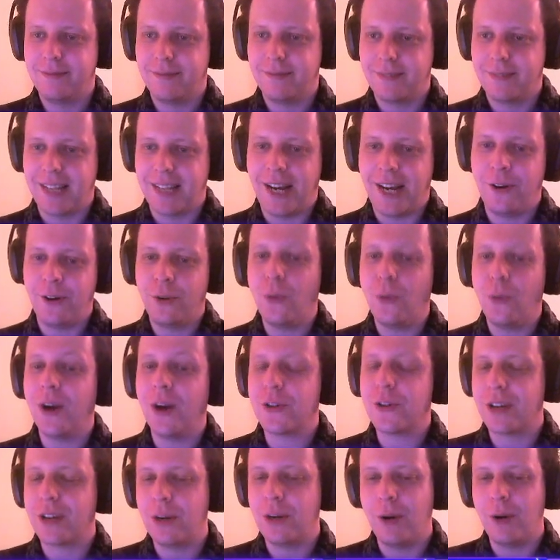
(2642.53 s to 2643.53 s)
I was
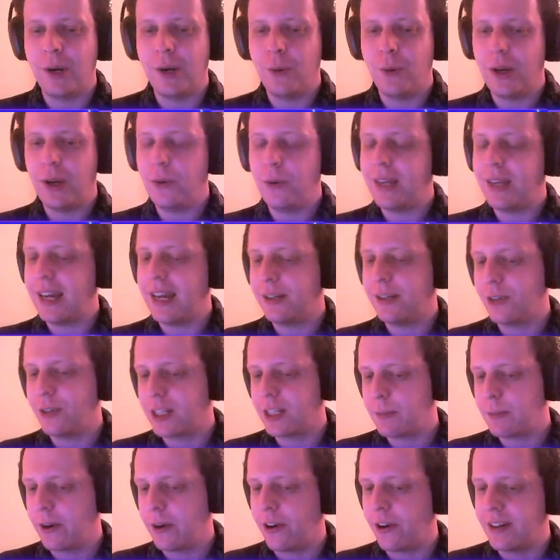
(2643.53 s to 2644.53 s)
wondering when we would get to
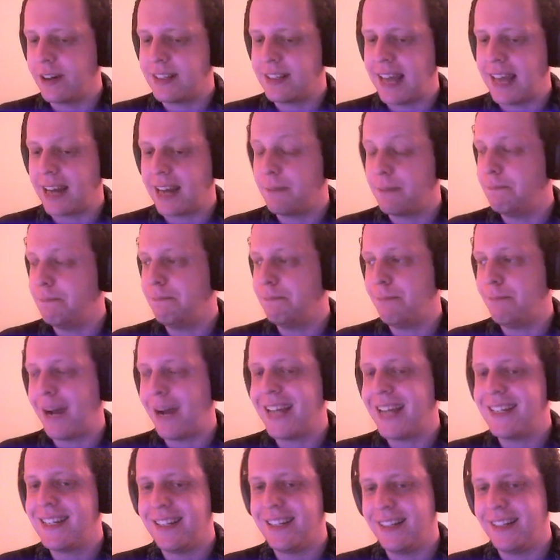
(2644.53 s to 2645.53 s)
experience that
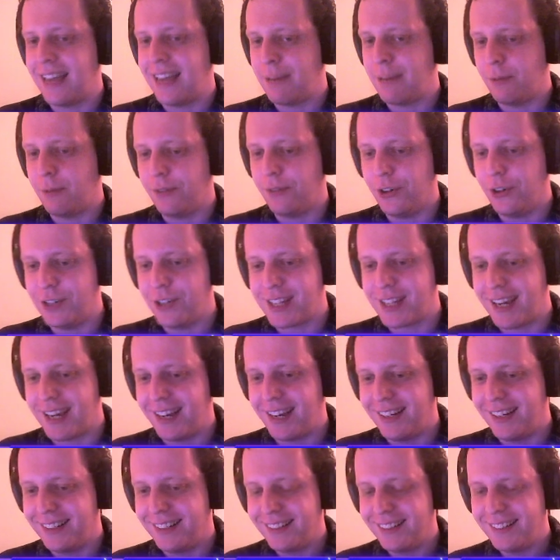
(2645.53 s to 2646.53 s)
mighty name of yours
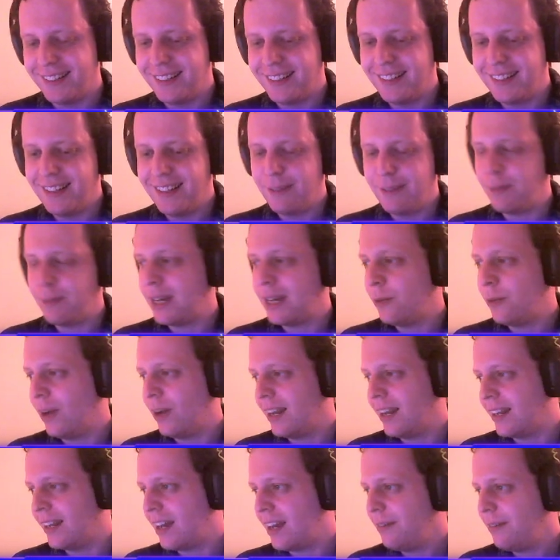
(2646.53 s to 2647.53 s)
again. Been well
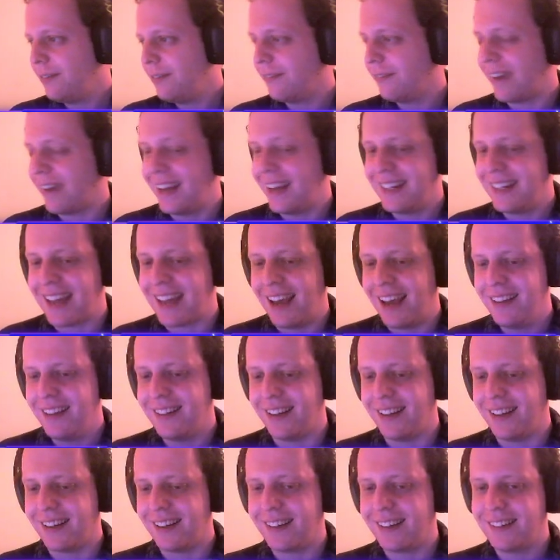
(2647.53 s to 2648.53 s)
enough? Fantastic.